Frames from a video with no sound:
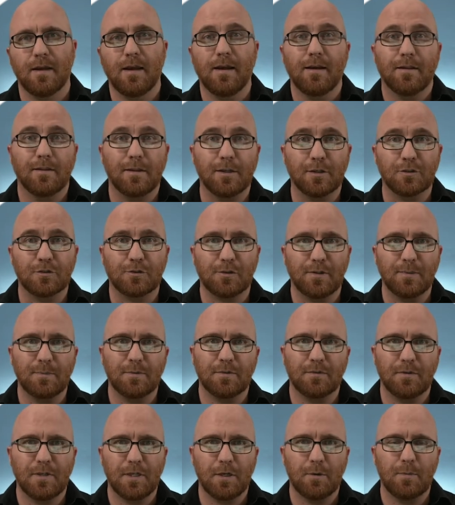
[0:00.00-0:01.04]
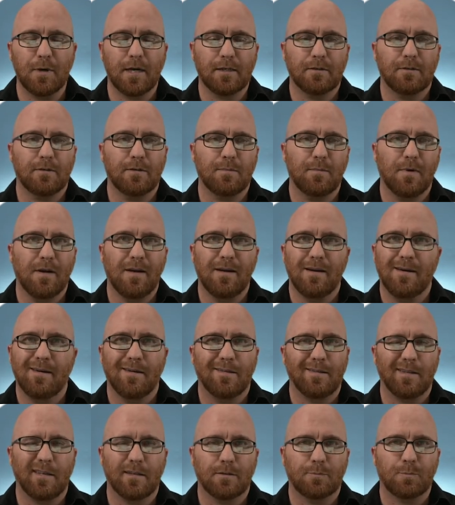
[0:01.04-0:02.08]
the Extremes video back to them, I
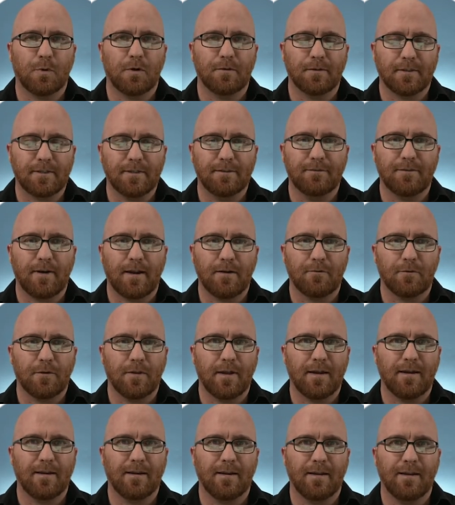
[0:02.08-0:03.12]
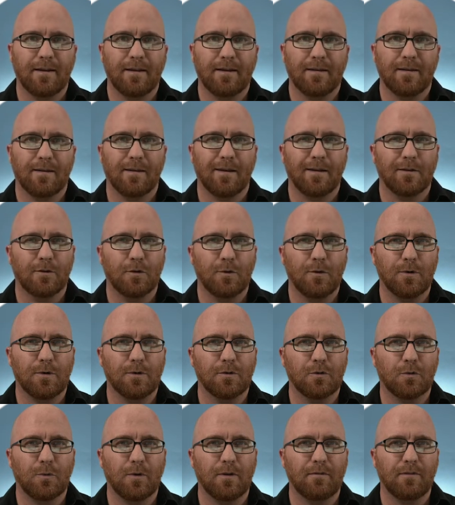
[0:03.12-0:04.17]
think it's perfectly fine for that. And at
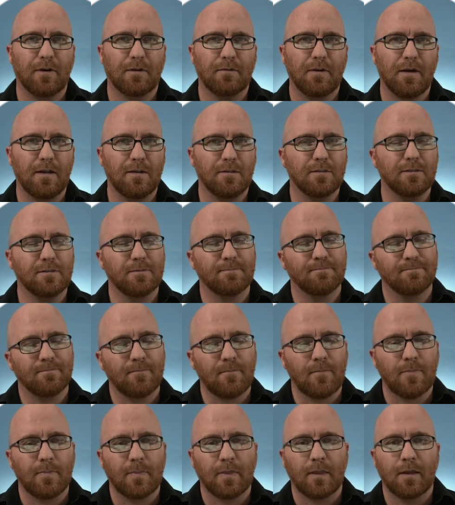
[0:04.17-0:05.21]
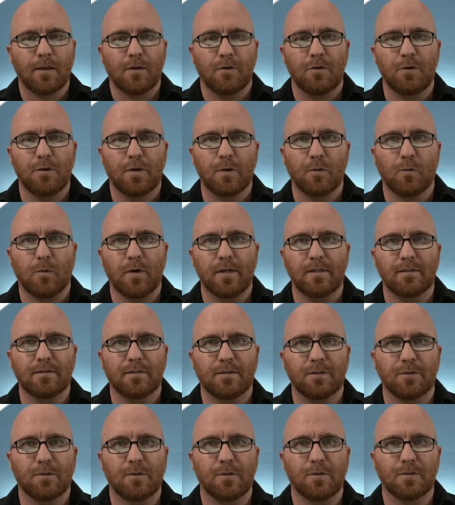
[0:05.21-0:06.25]
$225, you can wait
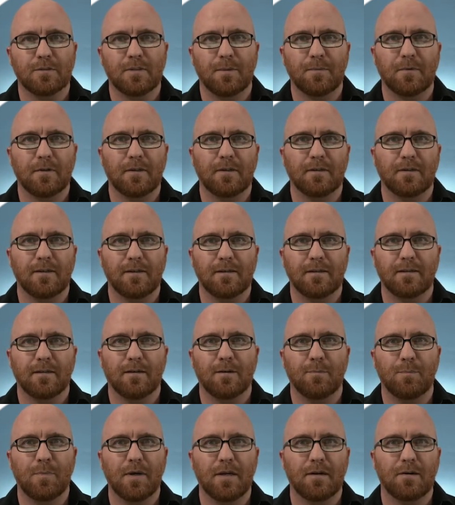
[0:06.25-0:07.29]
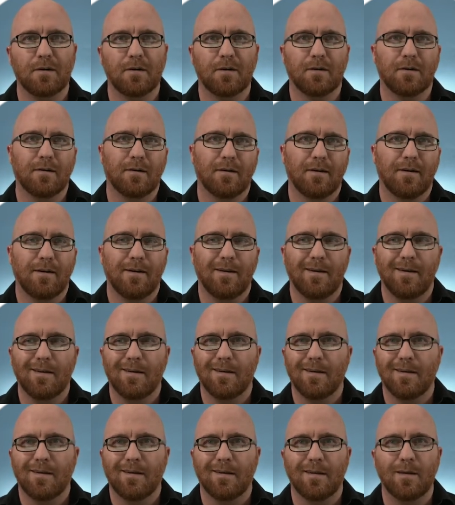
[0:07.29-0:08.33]
until something like a better
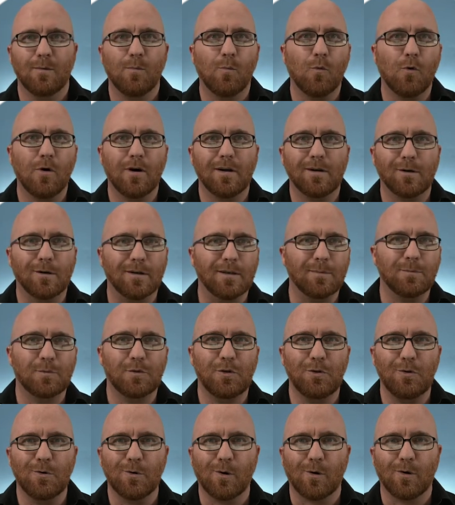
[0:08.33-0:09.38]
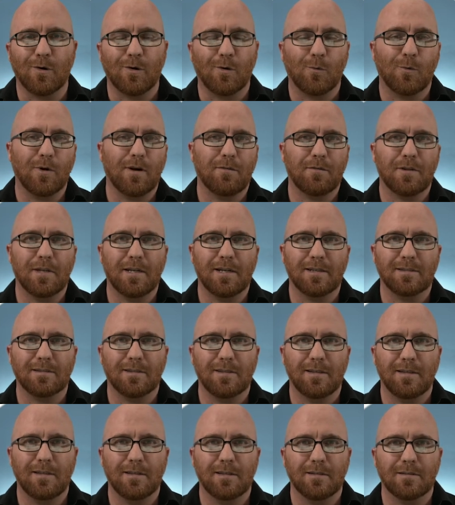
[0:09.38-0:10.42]
M1 or M2 or whatever the next
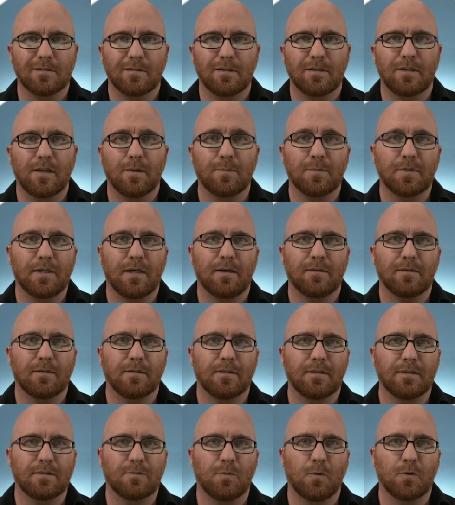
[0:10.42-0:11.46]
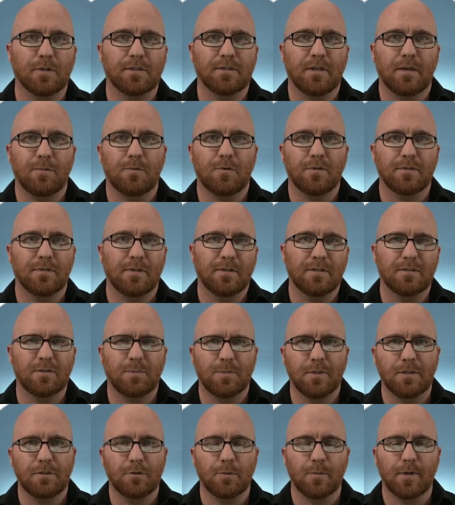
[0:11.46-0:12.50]
thing is comes out that's more stable, and
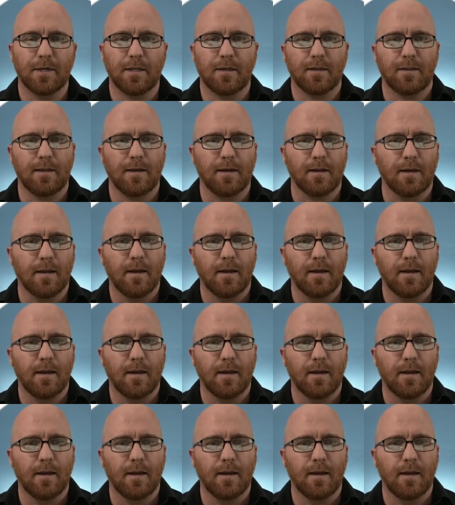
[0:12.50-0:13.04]
spend your money on that.